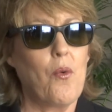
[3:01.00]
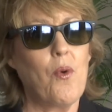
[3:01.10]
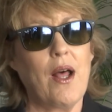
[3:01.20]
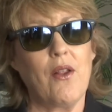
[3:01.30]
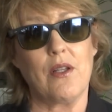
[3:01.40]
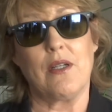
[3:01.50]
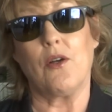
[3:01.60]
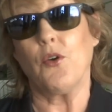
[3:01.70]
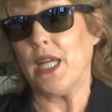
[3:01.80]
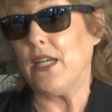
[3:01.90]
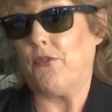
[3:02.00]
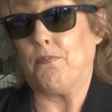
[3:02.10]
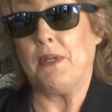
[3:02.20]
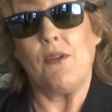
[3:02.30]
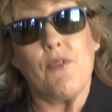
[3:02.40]
Well, okay,
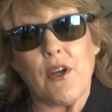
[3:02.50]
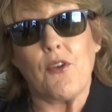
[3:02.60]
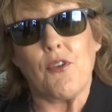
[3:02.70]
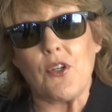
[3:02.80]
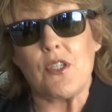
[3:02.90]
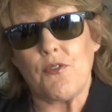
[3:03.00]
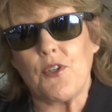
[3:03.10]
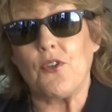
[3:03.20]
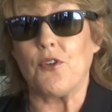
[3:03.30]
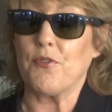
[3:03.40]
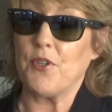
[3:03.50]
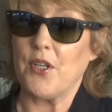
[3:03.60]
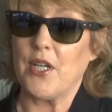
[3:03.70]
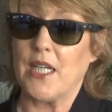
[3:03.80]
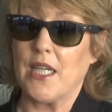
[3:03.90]
it'd be very, very difficult for the
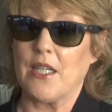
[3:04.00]
United